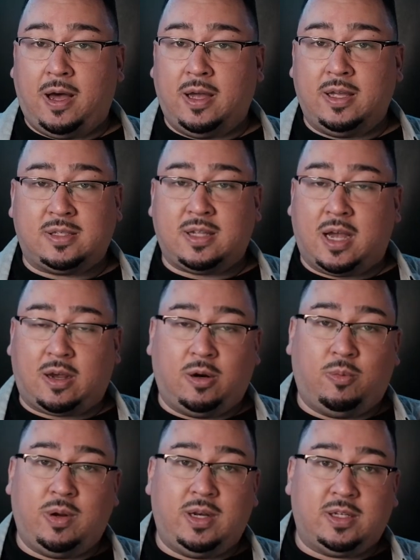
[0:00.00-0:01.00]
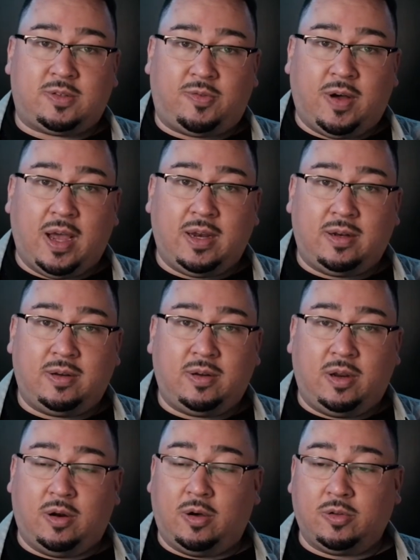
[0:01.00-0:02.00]
is not going to win this fight.
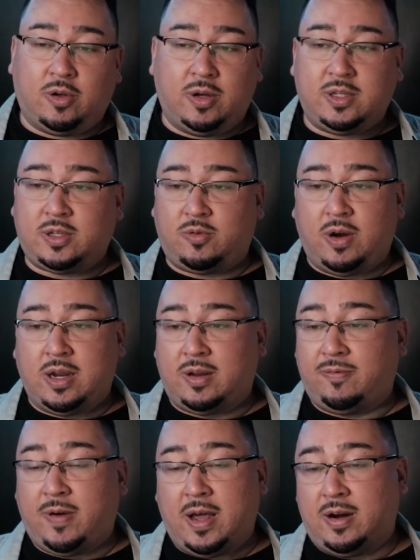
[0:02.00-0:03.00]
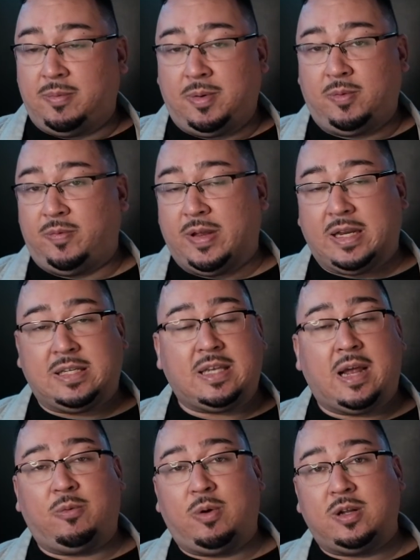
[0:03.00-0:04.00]
Although he's a great fighter. I mean, he's
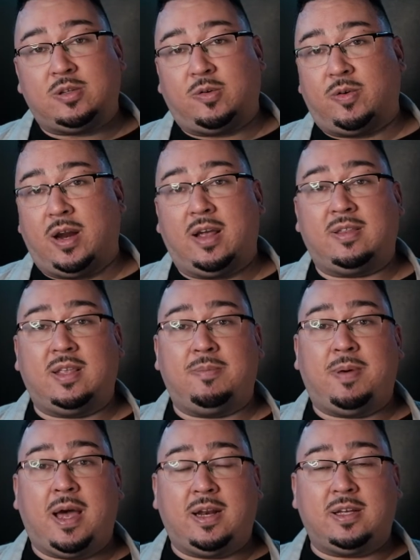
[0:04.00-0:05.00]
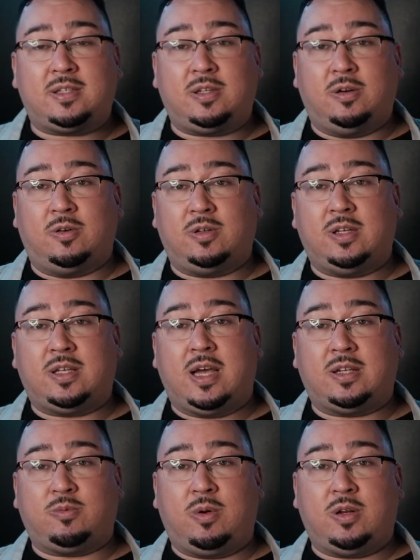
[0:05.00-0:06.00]
had wins over Anthony Pettis. He's
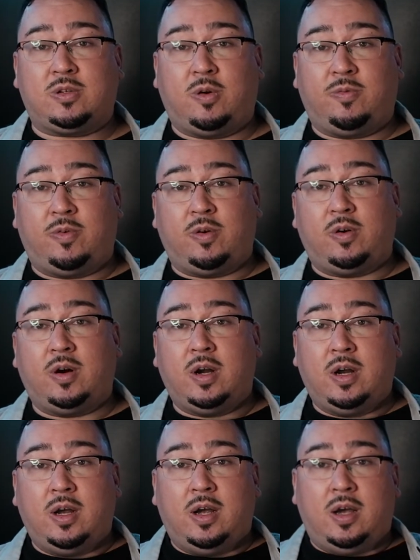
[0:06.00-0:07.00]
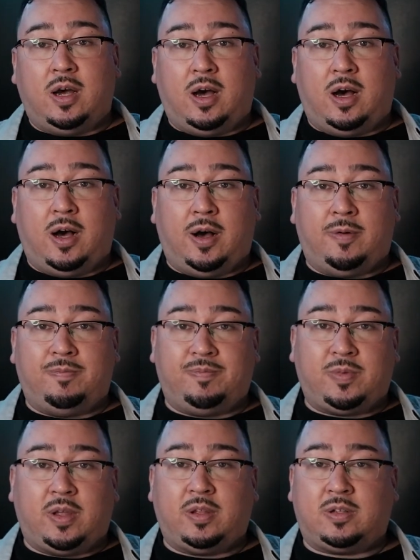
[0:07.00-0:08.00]
had wins over
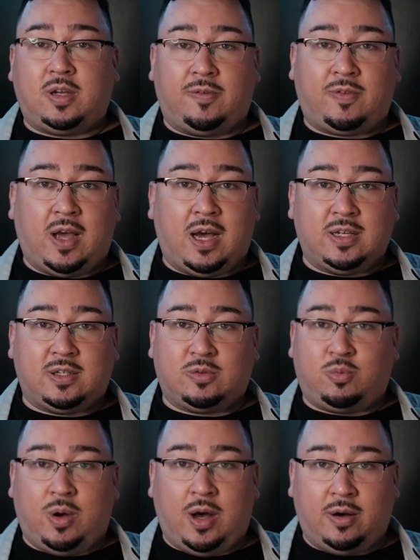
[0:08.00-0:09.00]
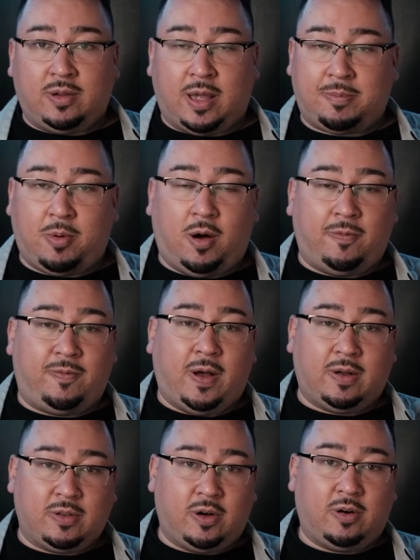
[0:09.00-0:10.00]
other tough guys as well, like Paul
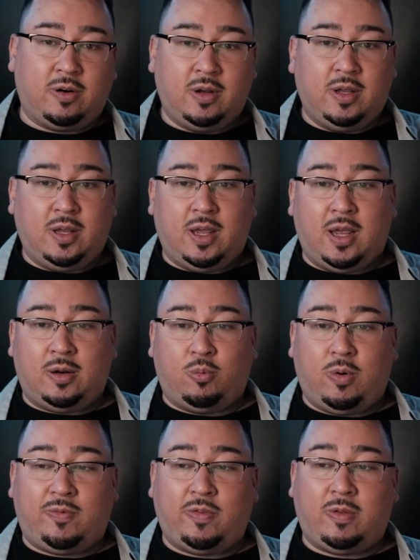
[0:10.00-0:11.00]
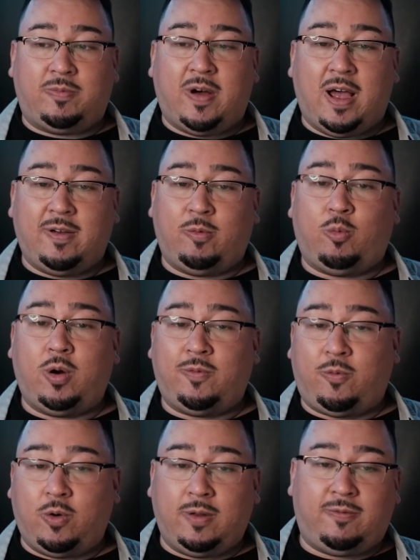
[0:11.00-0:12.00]
Felder at the
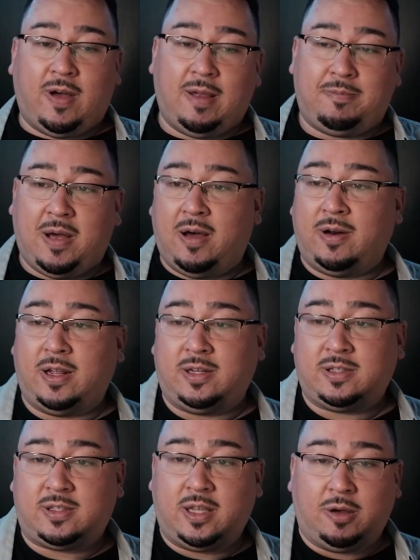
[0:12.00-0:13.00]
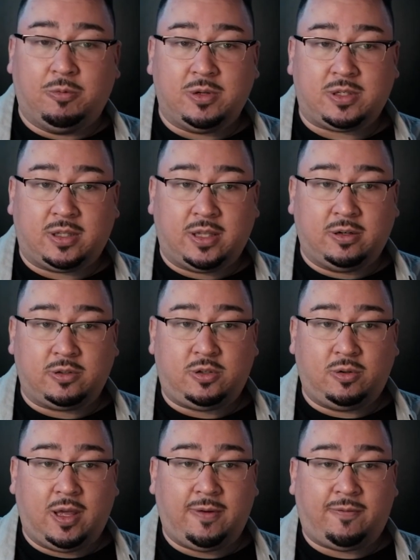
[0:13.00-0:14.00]
145 pound. I just think it was a little
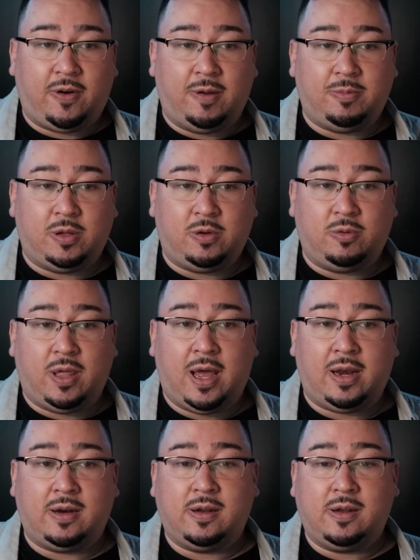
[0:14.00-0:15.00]
too late for him to do that.